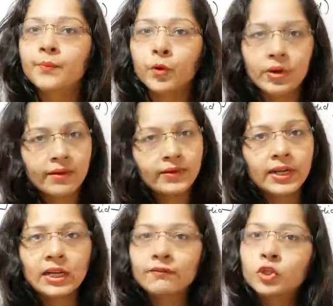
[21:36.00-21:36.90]
is impure,
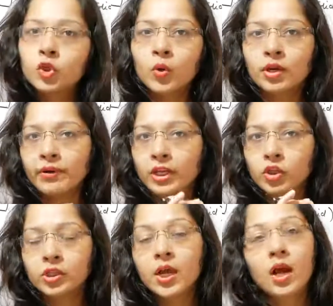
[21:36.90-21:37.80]
definitely it will show a
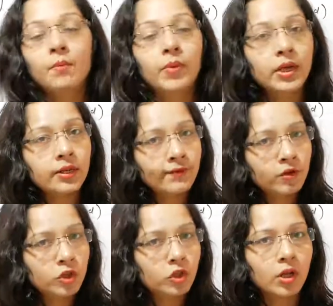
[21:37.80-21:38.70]
range. But
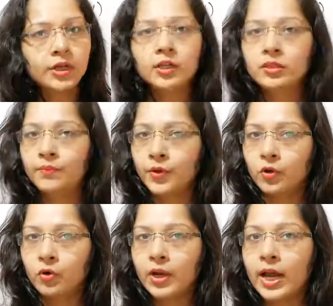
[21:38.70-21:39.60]
if your solid is
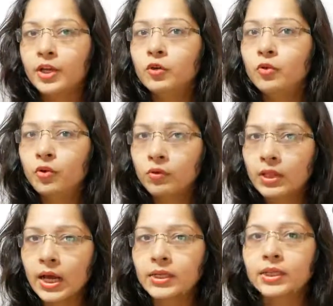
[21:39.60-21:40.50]
pure and you
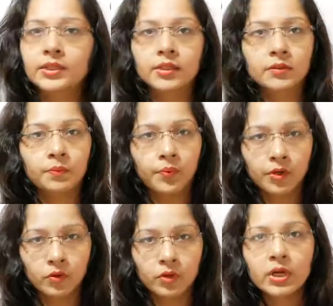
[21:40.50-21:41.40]
know that it is
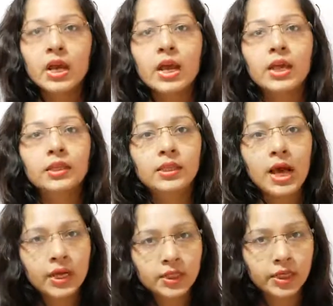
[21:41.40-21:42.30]
pure, in
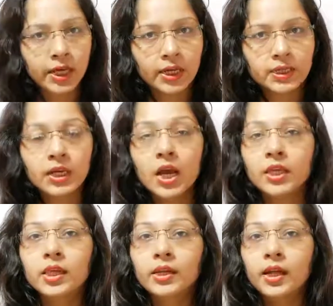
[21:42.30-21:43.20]
that case
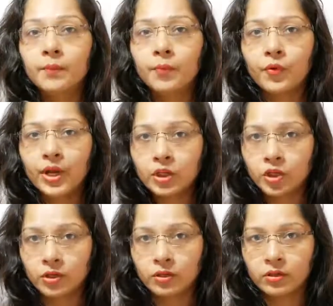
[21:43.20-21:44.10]
the
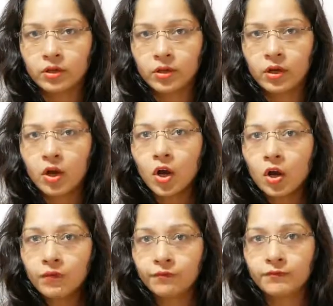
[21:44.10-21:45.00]
temperature
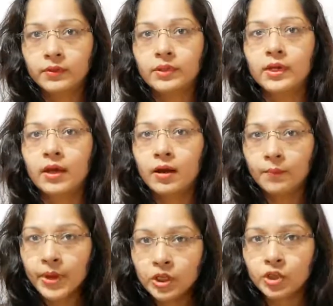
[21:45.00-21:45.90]
of the
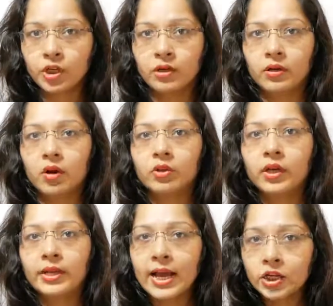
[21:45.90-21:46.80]
mixture or
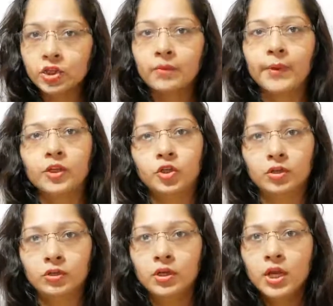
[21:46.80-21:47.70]
the reaction
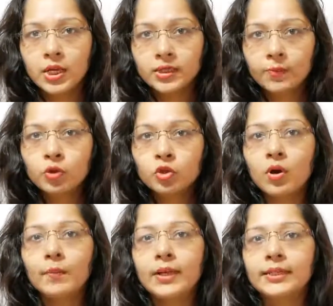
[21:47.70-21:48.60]
mixture, suppose
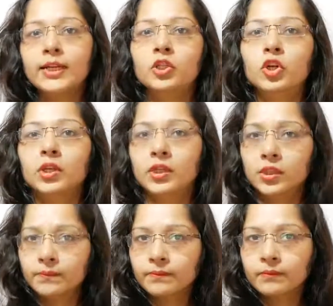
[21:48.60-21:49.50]
you are melting a
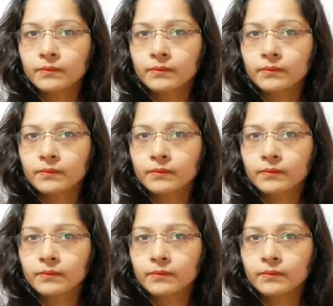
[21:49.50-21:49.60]
solid,